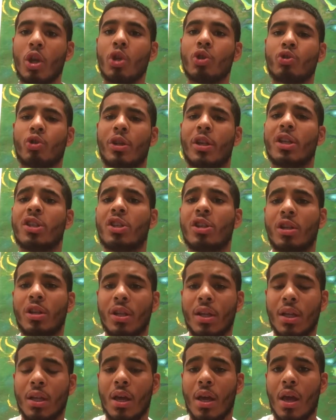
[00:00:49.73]

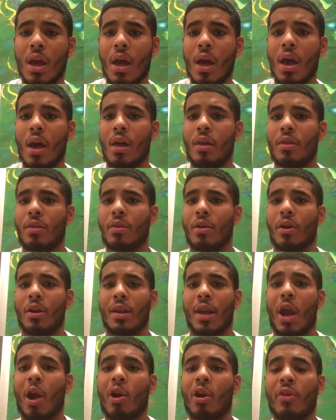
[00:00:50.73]
Traditionally, the
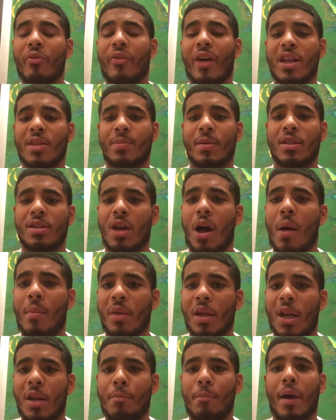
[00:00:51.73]
narrative has been
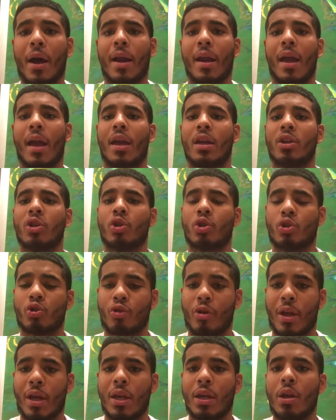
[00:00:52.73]
dominated by a
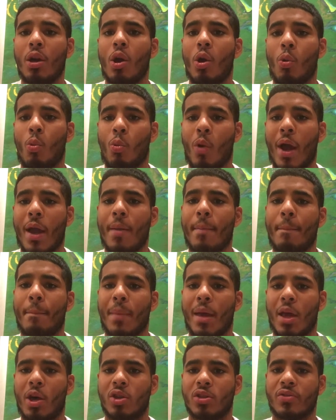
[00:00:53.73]
straight white
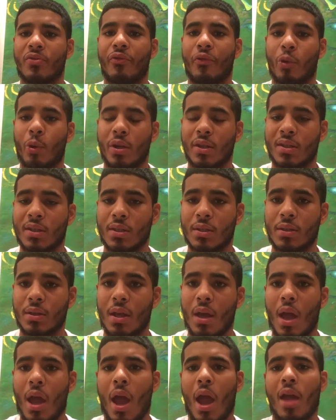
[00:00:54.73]
male's voice,
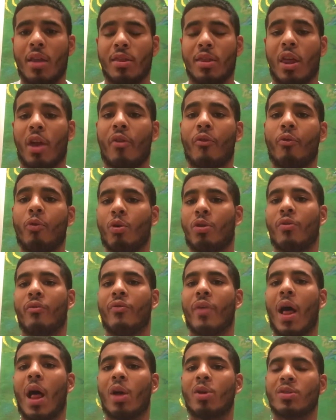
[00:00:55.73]
and therefore the
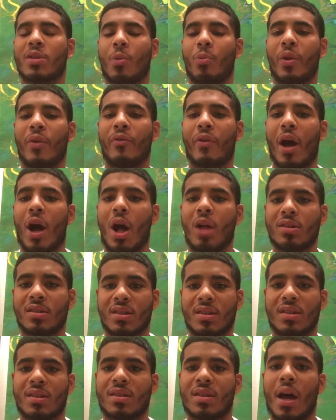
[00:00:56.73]
values that we've held in
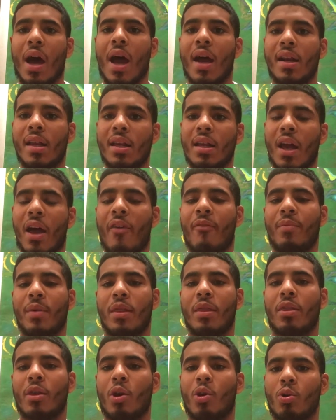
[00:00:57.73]
society have
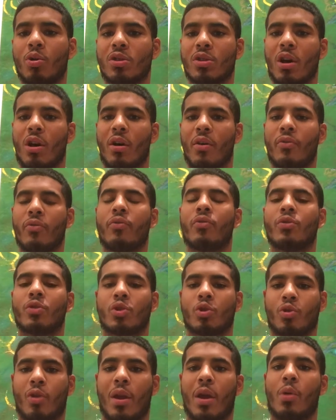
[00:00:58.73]
been those of
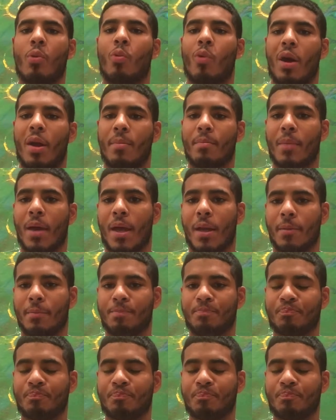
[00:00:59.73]
straight white men.